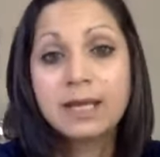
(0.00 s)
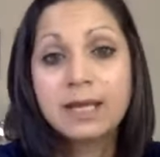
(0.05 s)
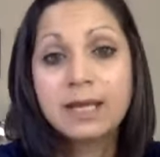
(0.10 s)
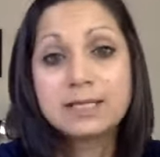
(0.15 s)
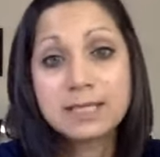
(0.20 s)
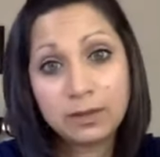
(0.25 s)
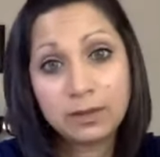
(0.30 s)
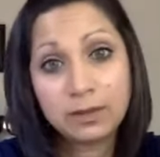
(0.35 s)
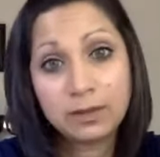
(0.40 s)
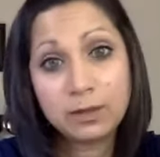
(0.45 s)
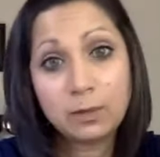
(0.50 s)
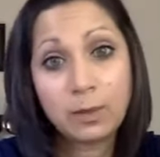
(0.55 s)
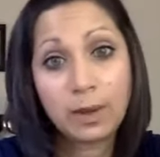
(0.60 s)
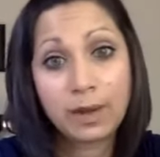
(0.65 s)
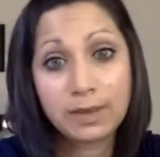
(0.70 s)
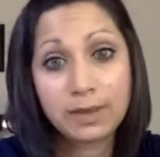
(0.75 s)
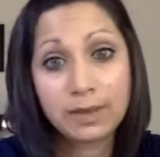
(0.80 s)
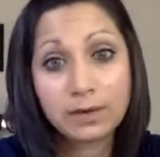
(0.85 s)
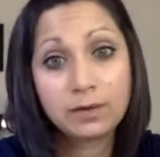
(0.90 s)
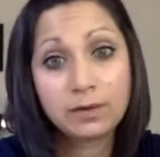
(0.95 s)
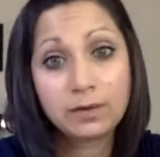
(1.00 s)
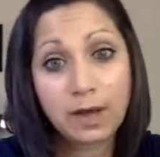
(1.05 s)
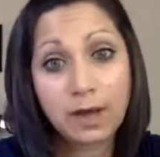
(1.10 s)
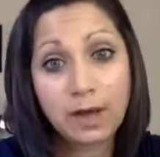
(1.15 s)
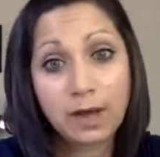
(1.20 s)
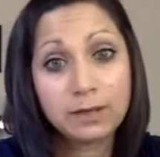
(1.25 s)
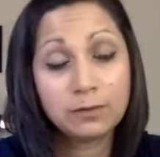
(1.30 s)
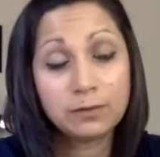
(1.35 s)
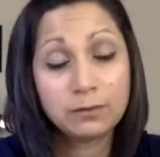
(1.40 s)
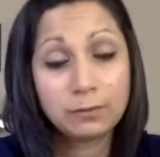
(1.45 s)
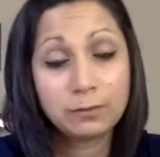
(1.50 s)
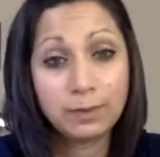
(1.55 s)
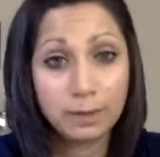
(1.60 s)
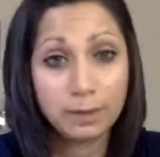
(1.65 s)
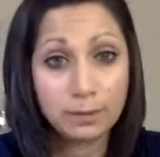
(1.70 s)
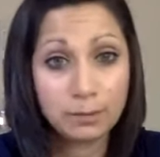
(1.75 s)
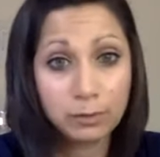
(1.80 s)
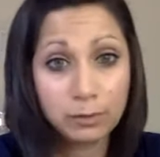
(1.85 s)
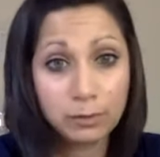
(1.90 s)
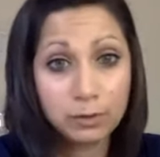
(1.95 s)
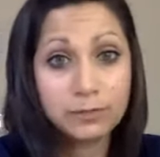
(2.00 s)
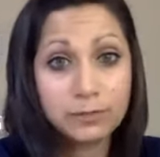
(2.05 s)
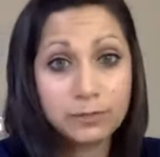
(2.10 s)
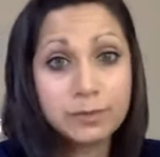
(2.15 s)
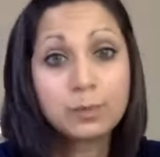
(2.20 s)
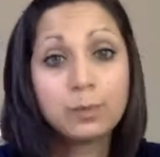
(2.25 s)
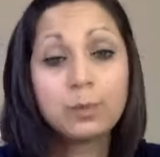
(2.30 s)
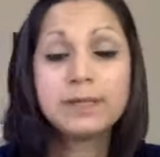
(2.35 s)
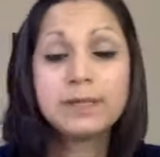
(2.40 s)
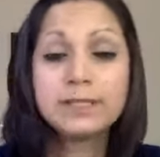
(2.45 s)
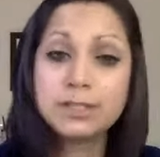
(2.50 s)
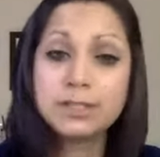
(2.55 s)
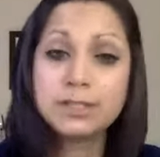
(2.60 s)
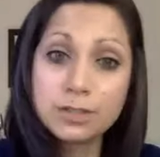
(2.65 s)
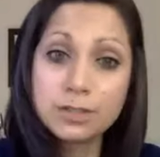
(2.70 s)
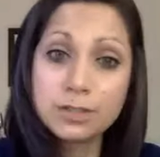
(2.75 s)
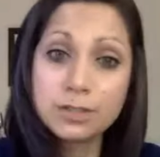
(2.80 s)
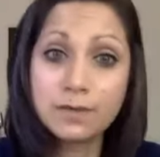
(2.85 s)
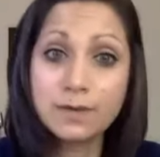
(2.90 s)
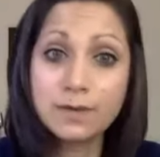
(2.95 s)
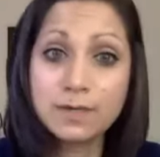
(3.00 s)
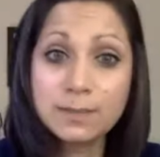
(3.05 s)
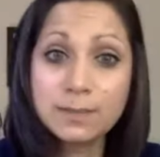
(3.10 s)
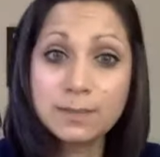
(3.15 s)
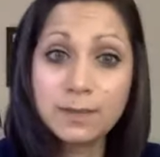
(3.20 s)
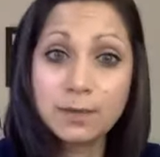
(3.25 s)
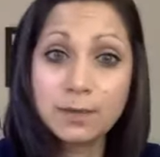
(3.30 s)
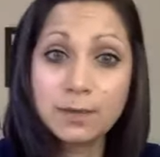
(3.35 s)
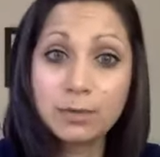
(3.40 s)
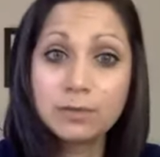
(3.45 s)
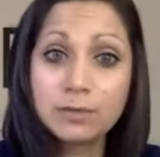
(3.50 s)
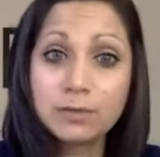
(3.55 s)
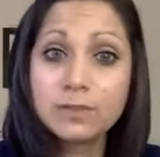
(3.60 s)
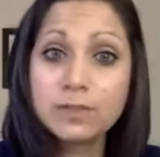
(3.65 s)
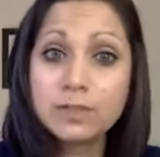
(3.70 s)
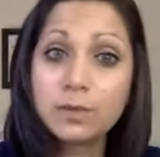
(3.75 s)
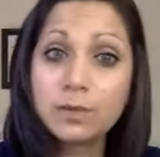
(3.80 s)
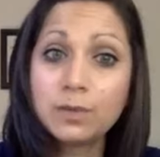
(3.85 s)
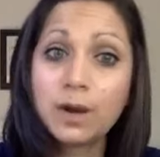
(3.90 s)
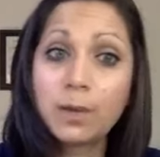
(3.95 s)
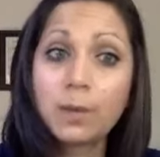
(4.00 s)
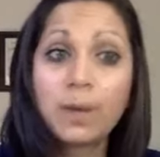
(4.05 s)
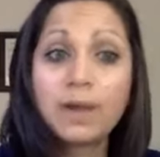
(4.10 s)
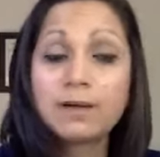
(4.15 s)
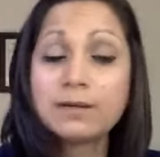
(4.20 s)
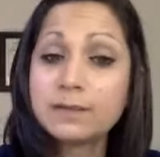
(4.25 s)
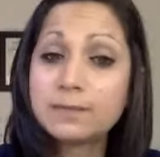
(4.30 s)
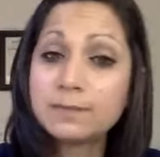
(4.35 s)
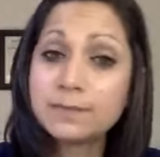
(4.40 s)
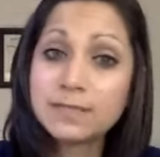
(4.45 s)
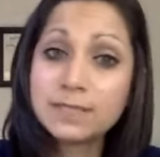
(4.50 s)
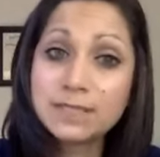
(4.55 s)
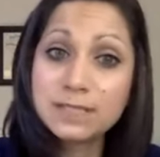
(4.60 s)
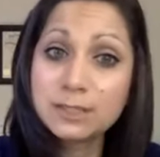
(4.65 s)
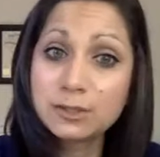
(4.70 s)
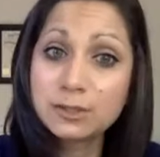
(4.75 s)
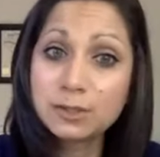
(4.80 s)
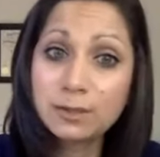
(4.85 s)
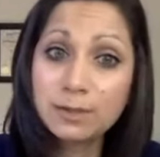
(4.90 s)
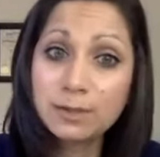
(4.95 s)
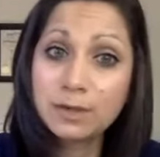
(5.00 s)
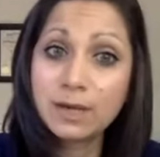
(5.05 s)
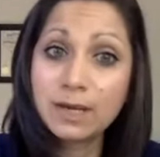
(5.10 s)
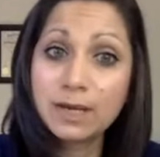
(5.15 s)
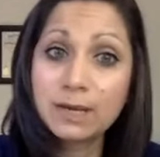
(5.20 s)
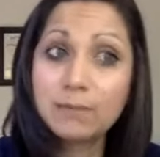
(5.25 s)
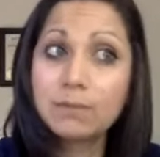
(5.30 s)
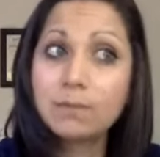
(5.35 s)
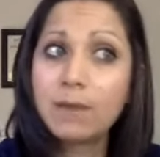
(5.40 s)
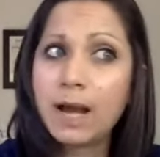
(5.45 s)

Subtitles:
telling you whether or not you've been approved. Once your survey has been approved, you are welcome to distribute it.